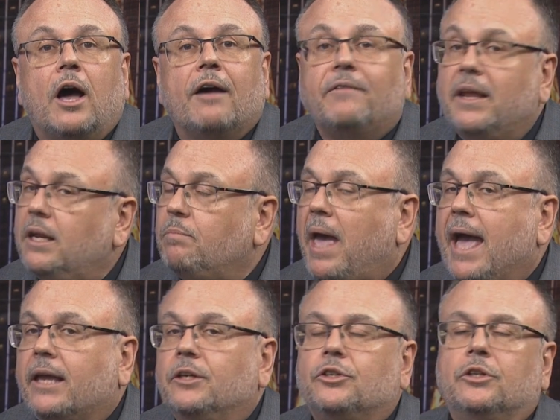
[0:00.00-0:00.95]
off any
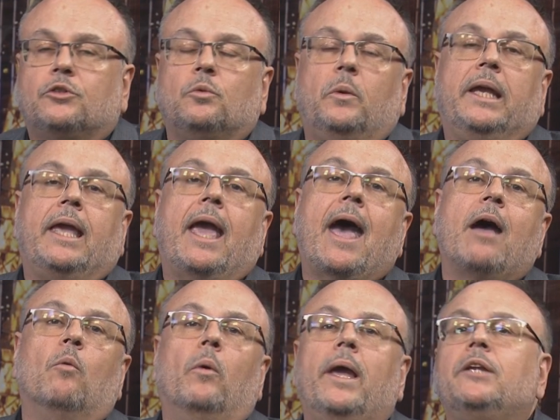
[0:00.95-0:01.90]
package this week
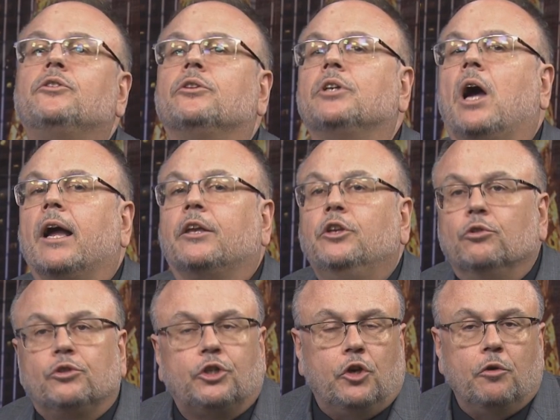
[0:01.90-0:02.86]
at Wager Talk.
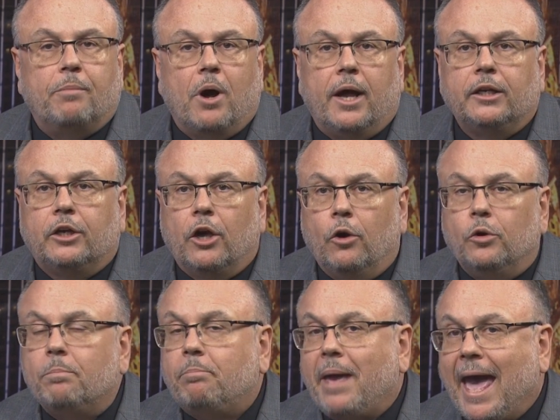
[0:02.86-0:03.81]
Use coupon
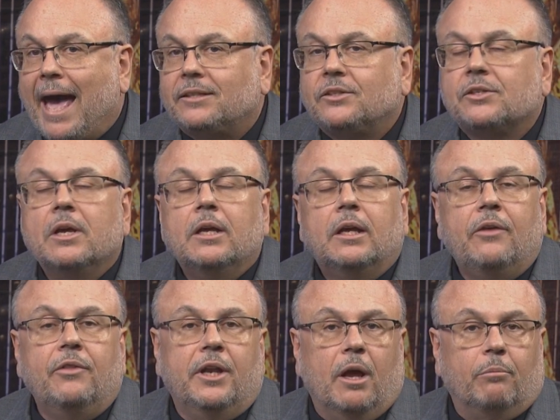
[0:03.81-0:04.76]
code PATS
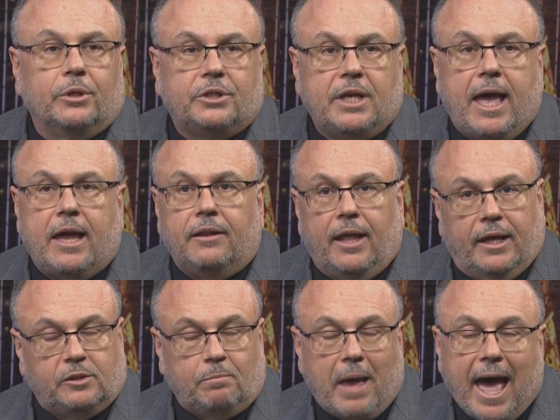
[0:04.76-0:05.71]
in the number 10.
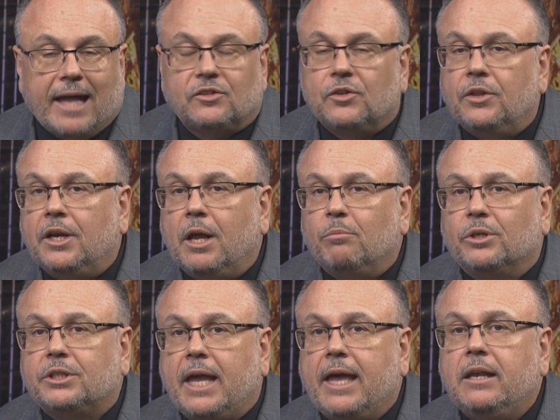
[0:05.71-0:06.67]
That's PATS in the
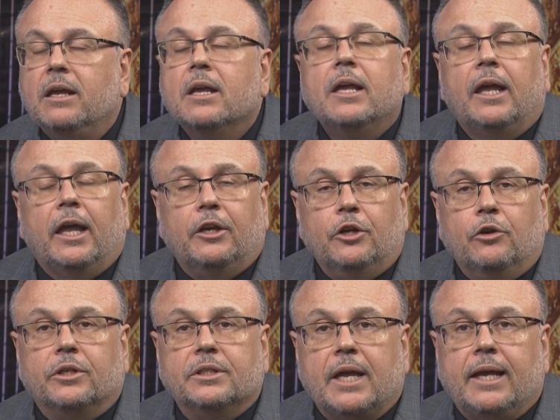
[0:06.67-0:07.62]
number 10. And
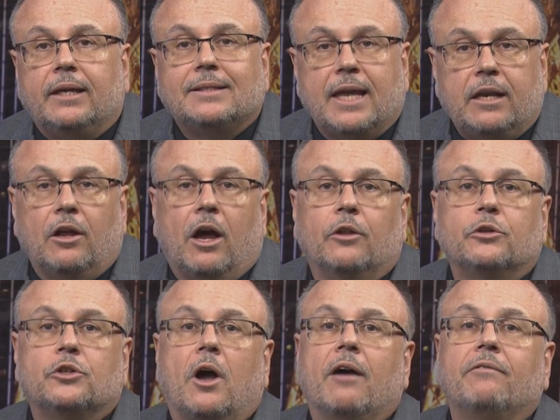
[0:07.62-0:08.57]
you can take
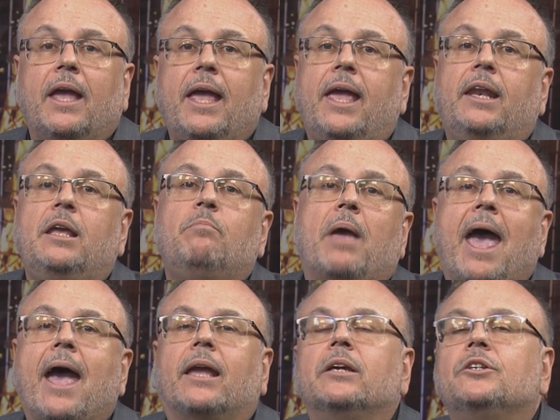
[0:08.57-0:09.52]
$10 off any
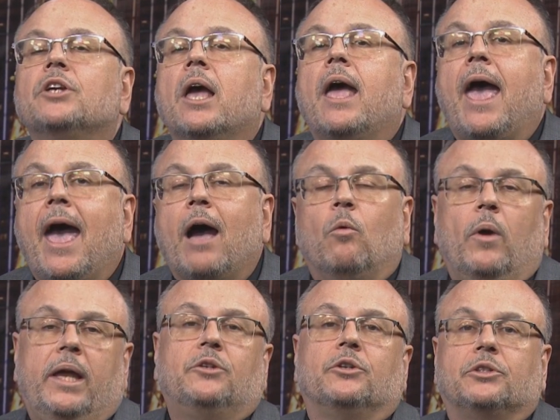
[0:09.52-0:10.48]
package at
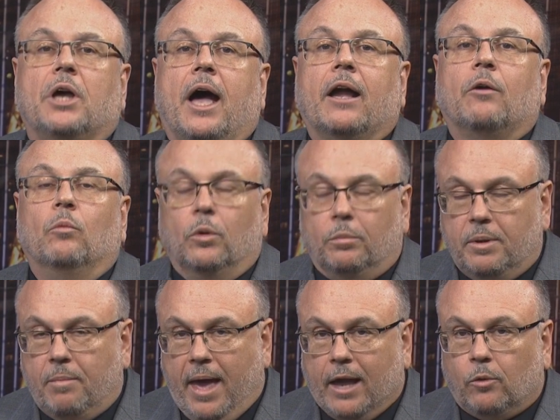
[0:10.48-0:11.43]
Wager Talk. We'll
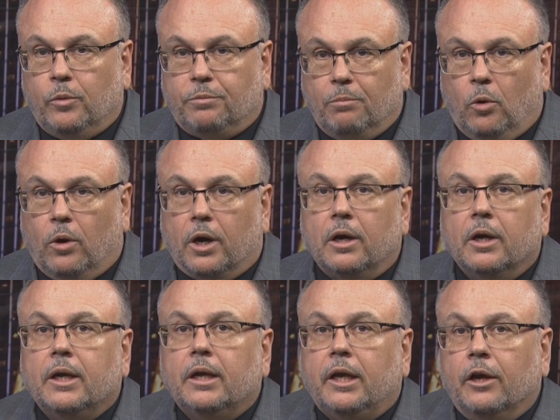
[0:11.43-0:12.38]
be back with more
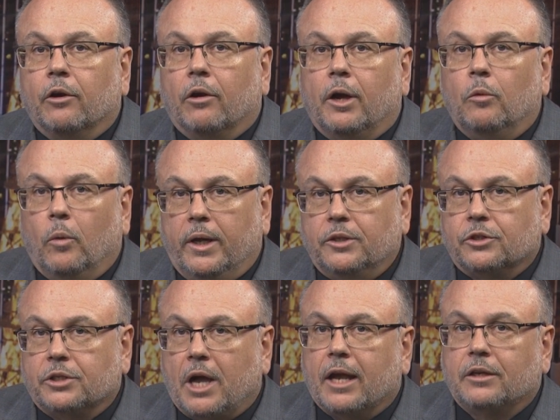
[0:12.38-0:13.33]
here on
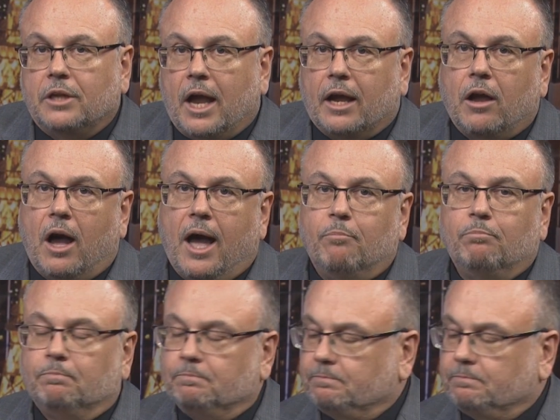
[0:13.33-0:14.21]
wagertalk.com.